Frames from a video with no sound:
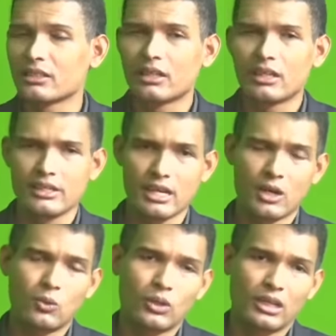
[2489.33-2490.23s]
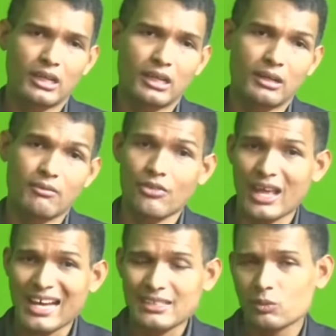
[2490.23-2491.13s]
Now,
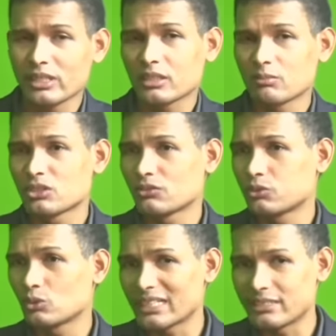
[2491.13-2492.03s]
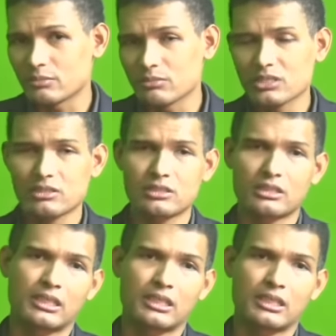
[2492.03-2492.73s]
that when it comes to food items,